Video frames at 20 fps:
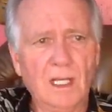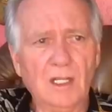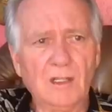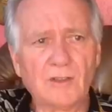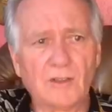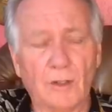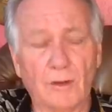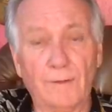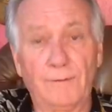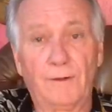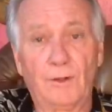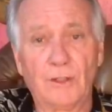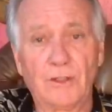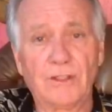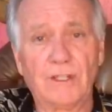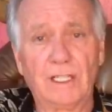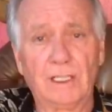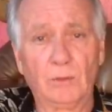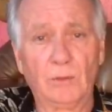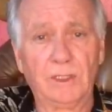So the
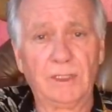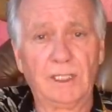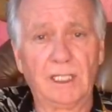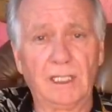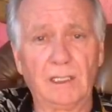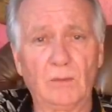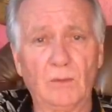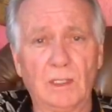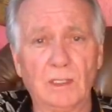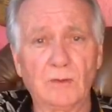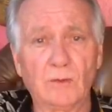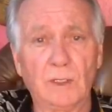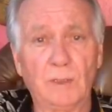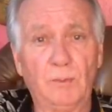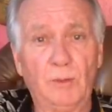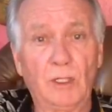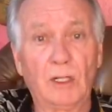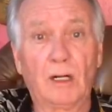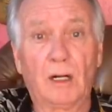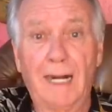first thing we did was we
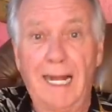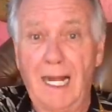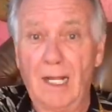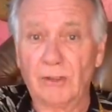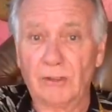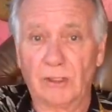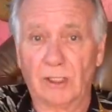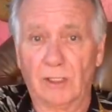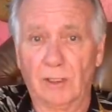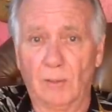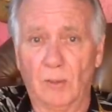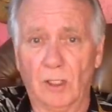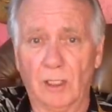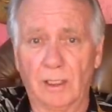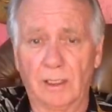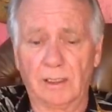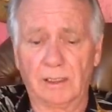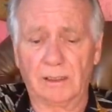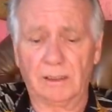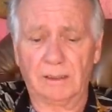put our house on the
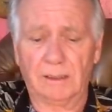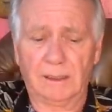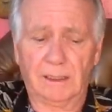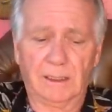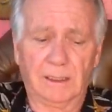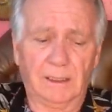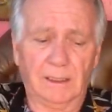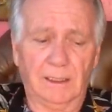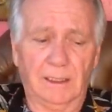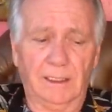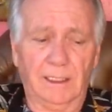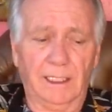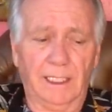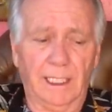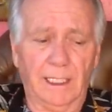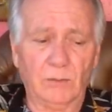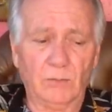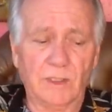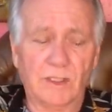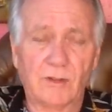market,
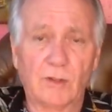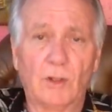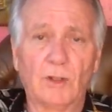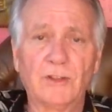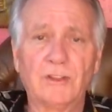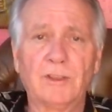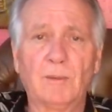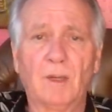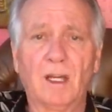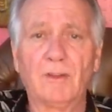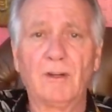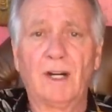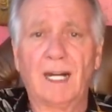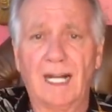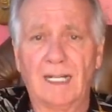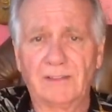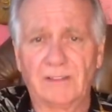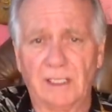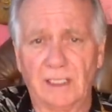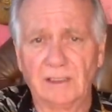and we sold some other
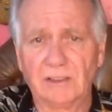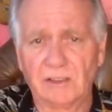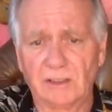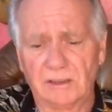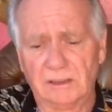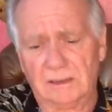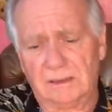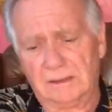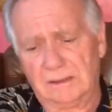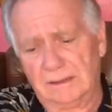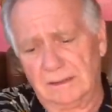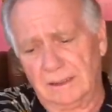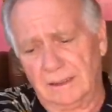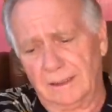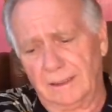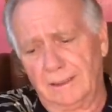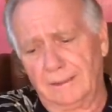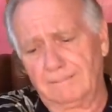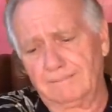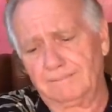assets.
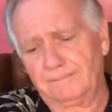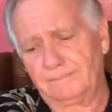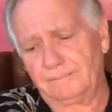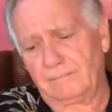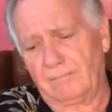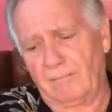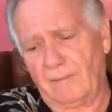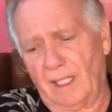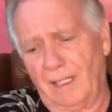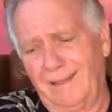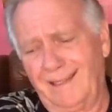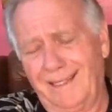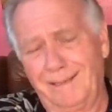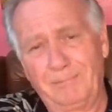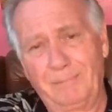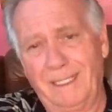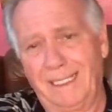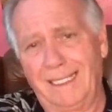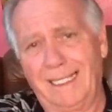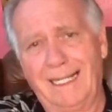
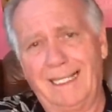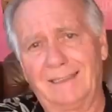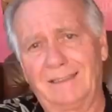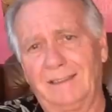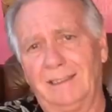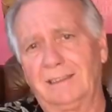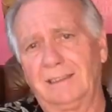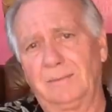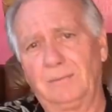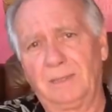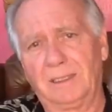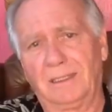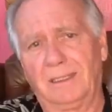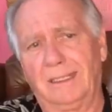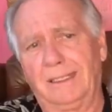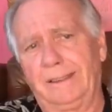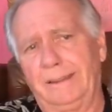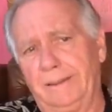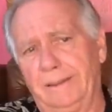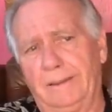Not big assets, but
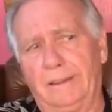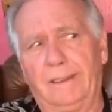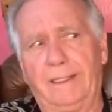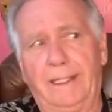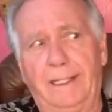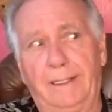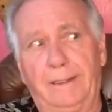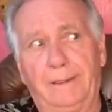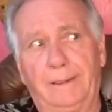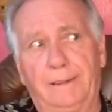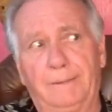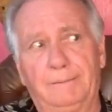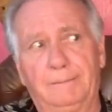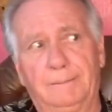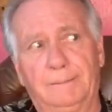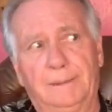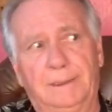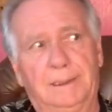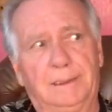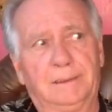I had a
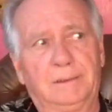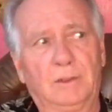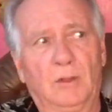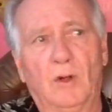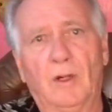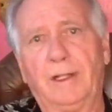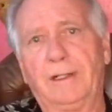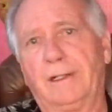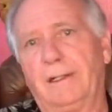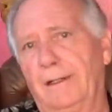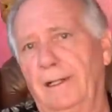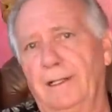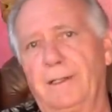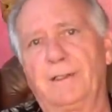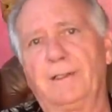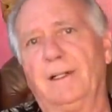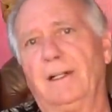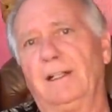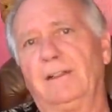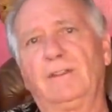coin
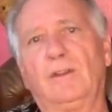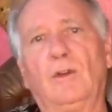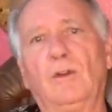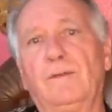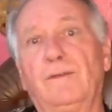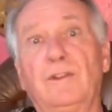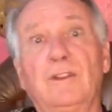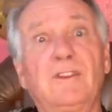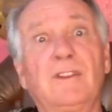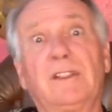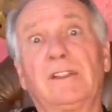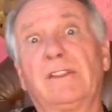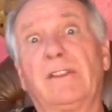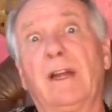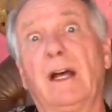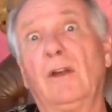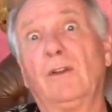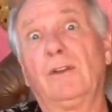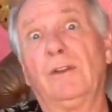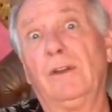collection I sold for
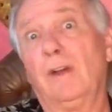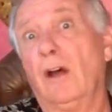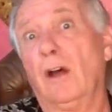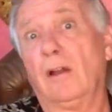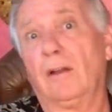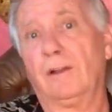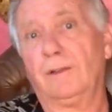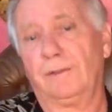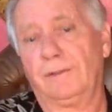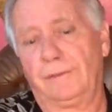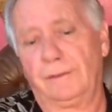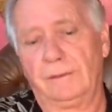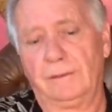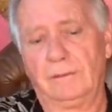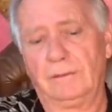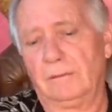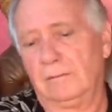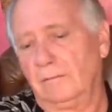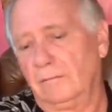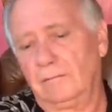$6,000, and
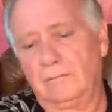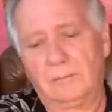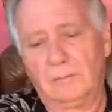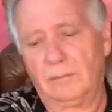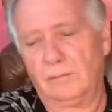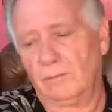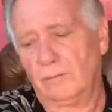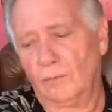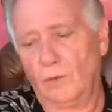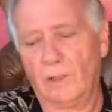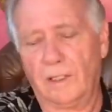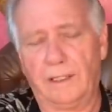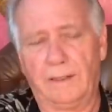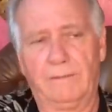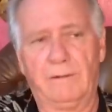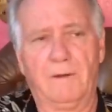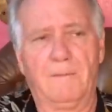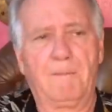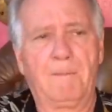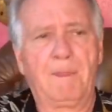
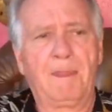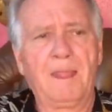whatever.